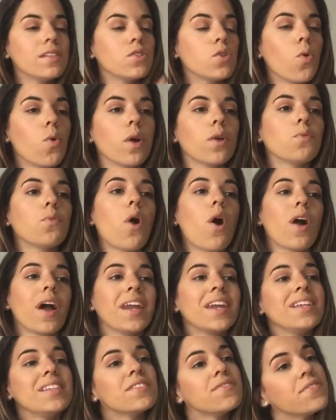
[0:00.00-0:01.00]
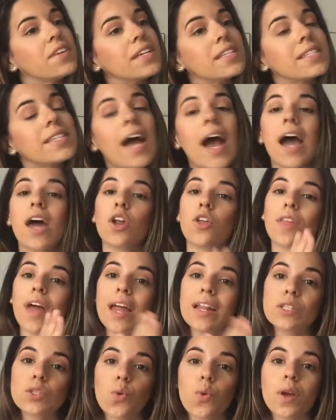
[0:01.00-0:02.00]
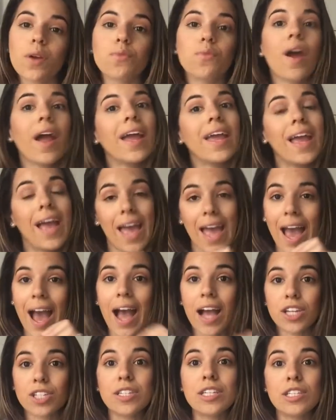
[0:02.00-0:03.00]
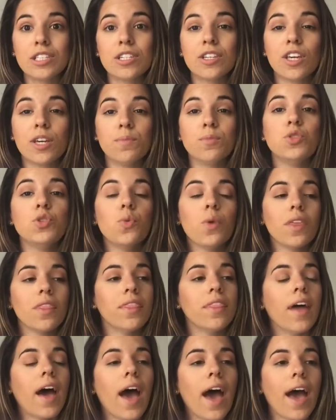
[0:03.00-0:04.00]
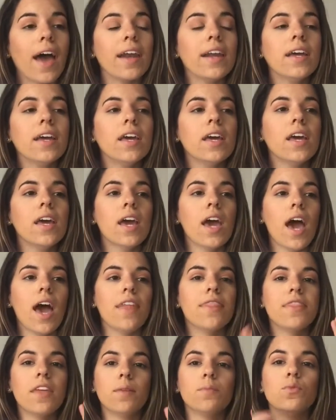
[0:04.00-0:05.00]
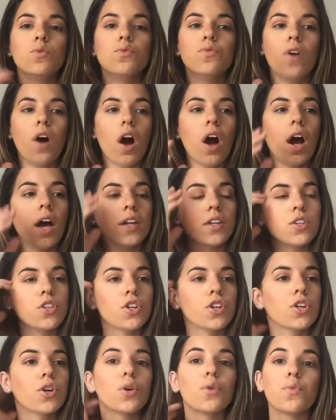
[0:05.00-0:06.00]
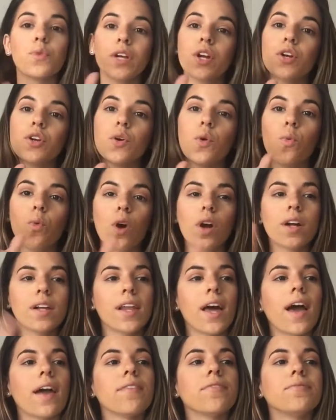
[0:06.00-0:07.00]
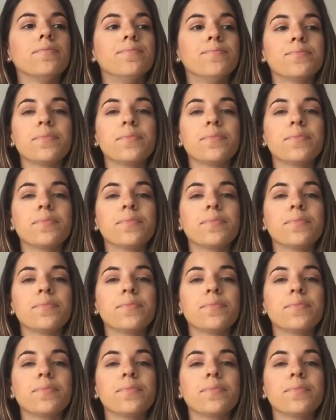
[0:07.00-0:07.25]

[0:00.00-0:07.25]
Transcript: is going wrong. I need to fix that. Or that's going right. I need to keep doing that. And then move on. Your career, your work life.